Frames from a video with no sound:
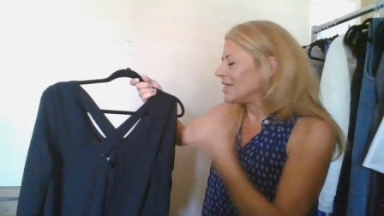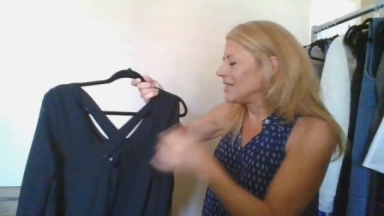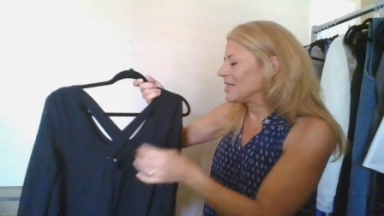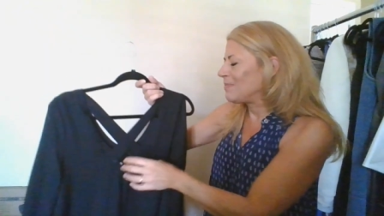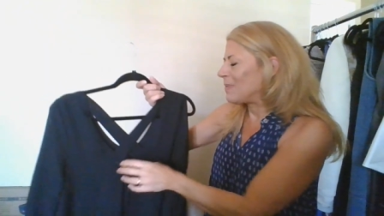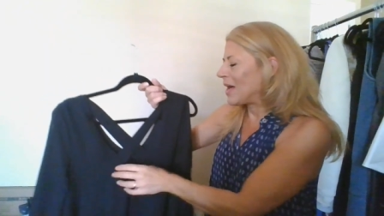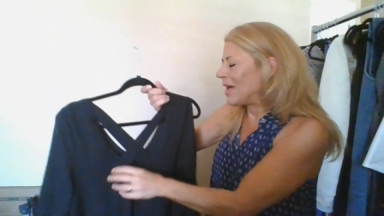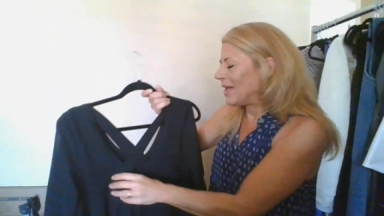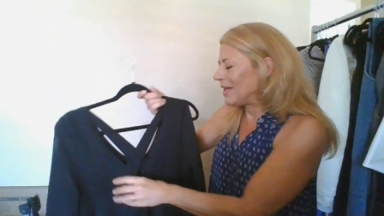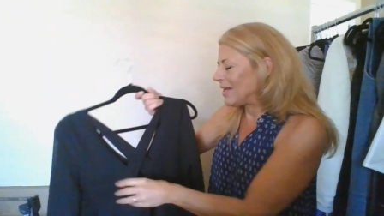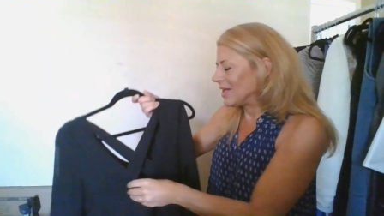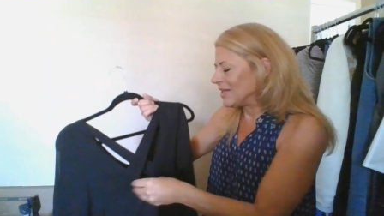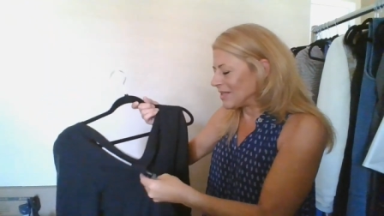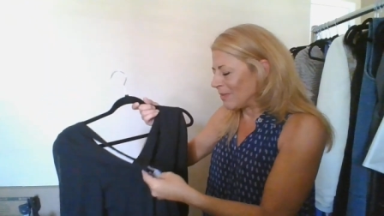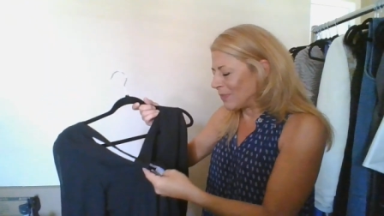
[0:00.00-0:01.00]
is by
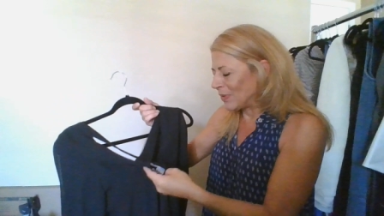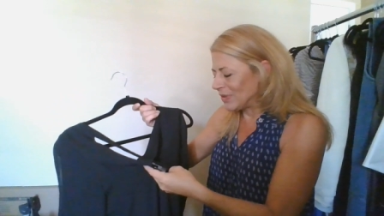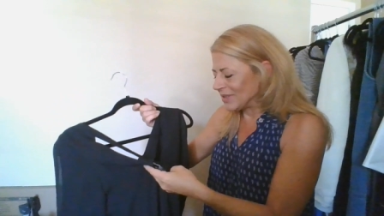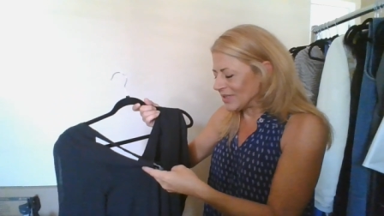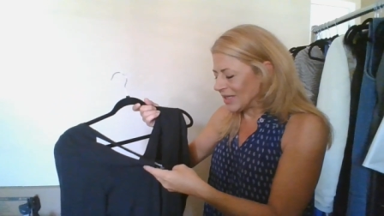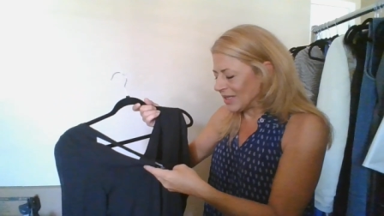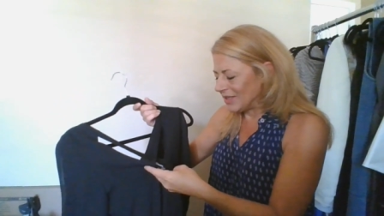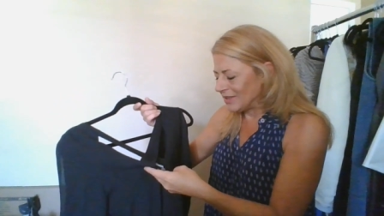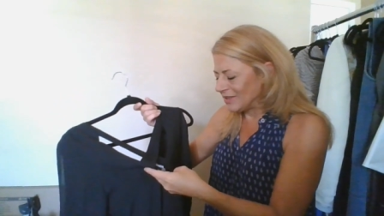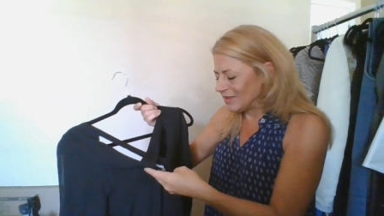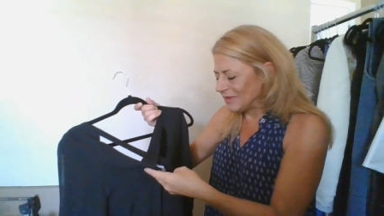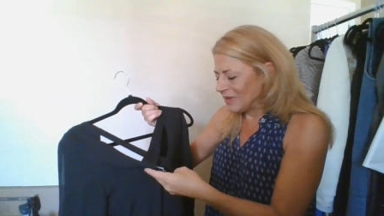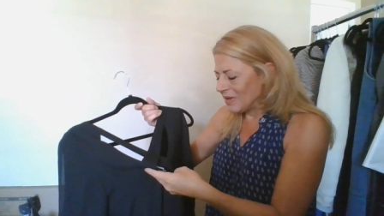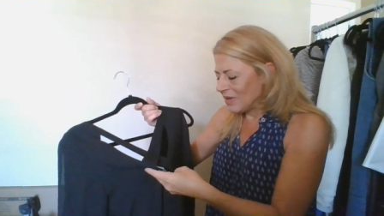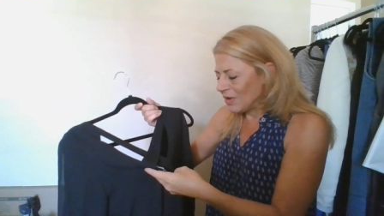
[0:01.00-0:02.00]
Contempo
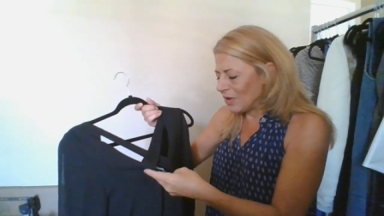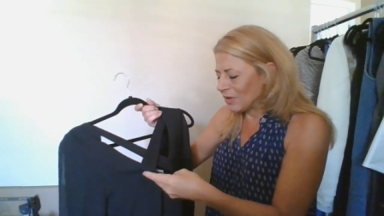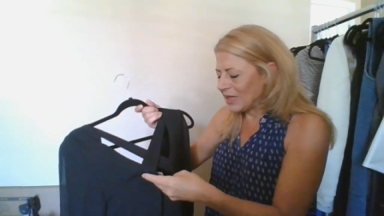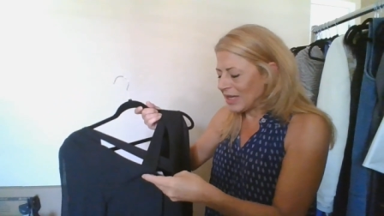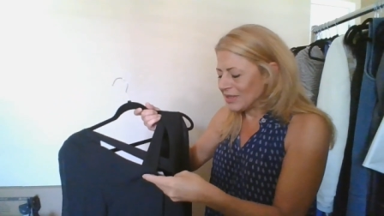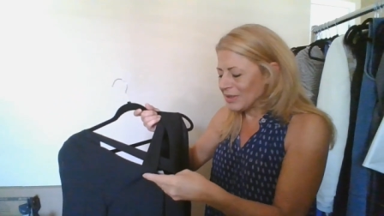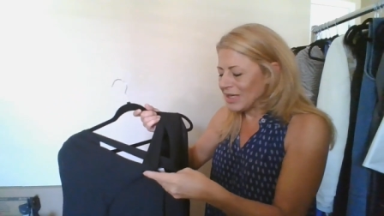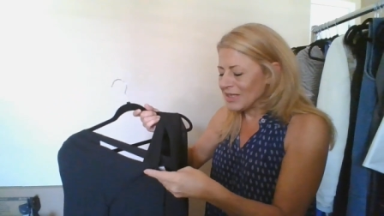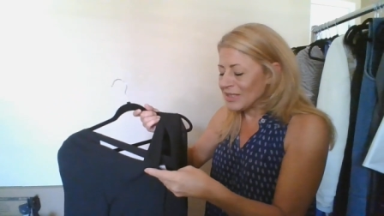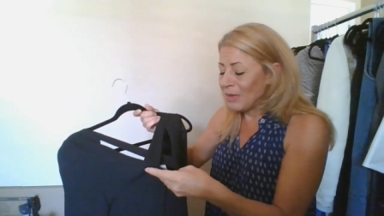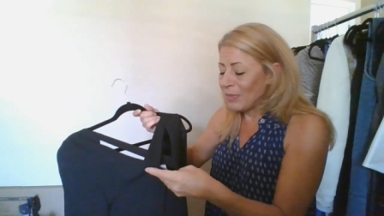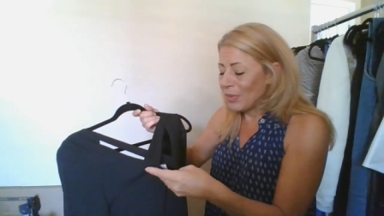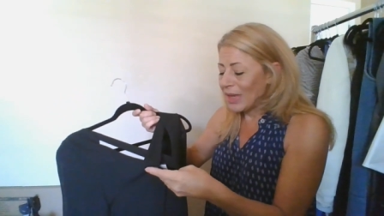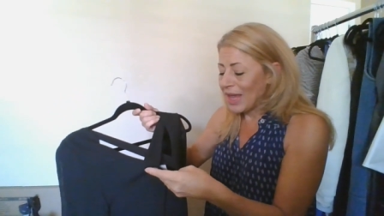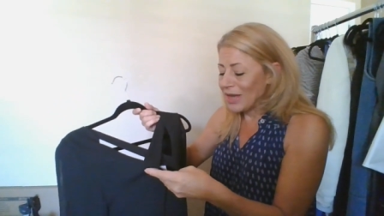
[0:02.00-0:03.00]
Designs, or C
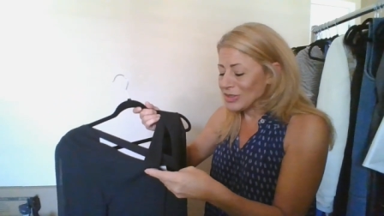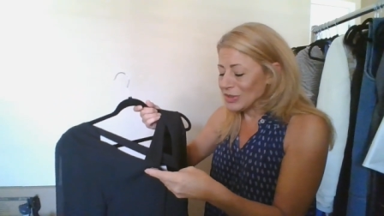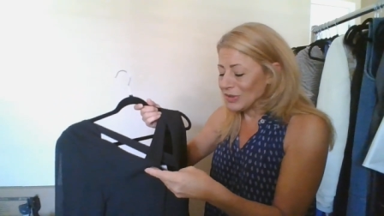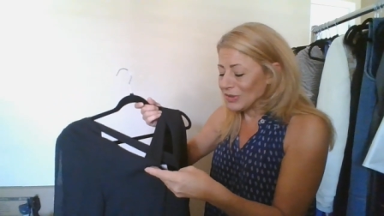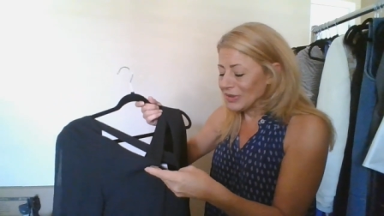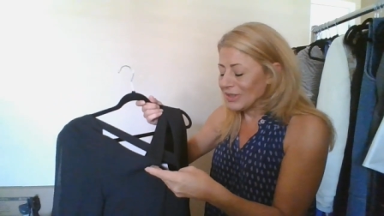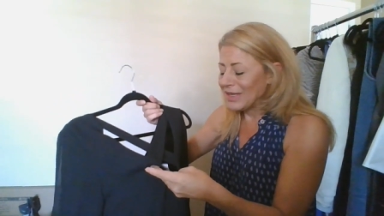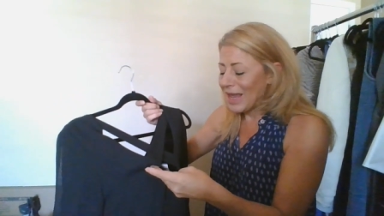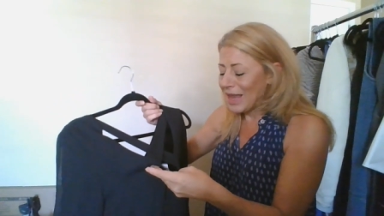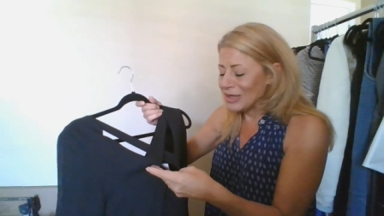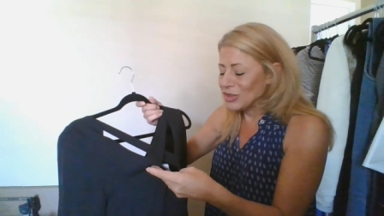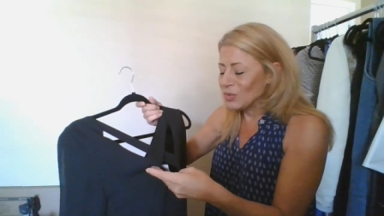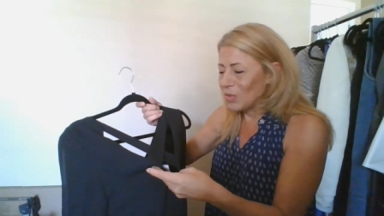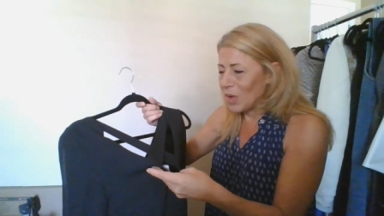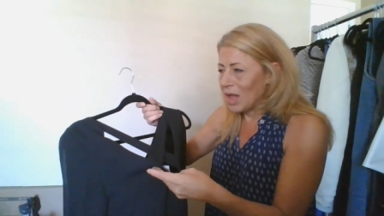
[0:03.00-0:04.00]
Contempo Casual,
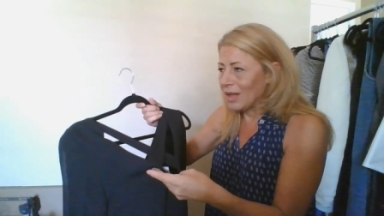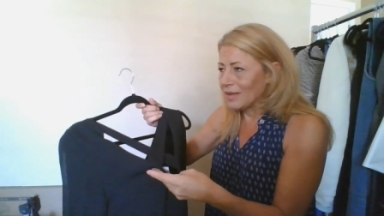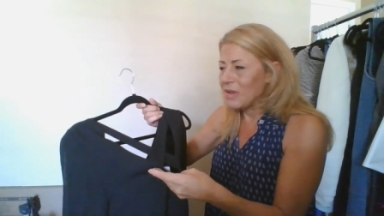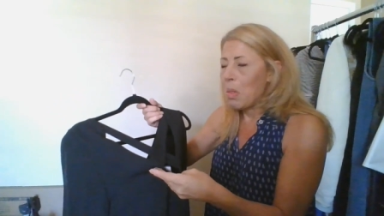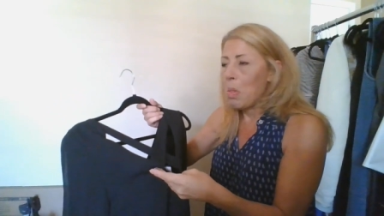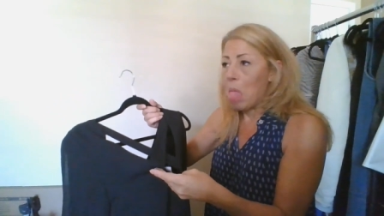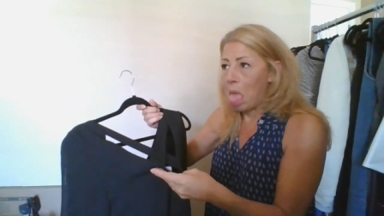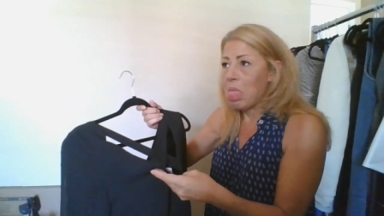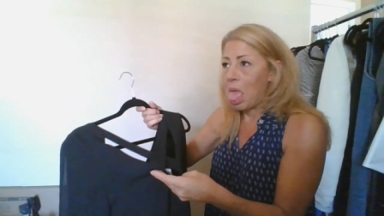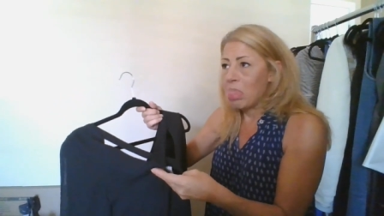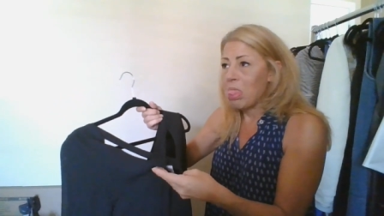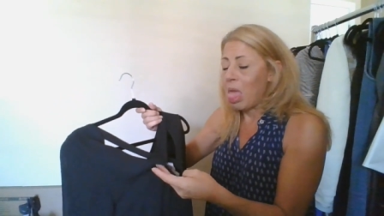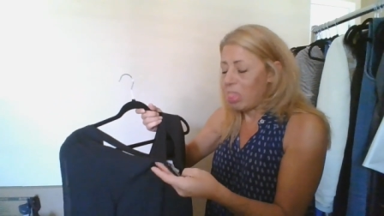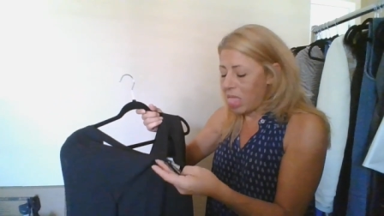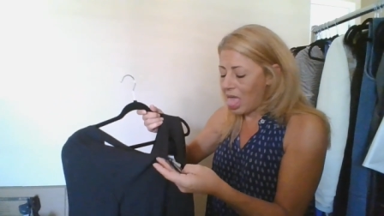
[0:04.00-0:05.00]
Casuals, blah, blah,
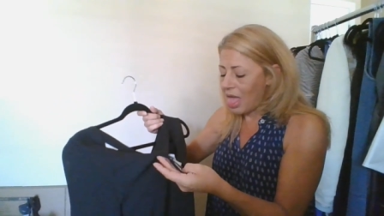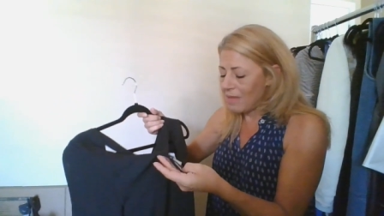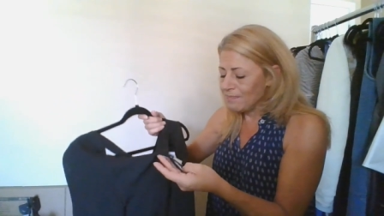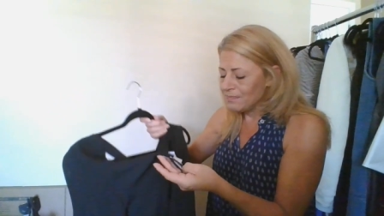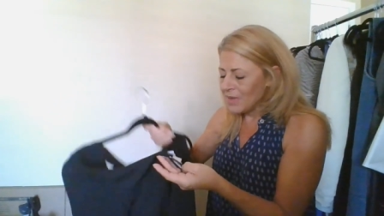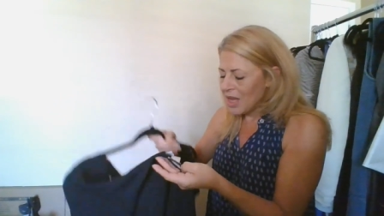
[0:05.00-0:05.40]
blah, blah.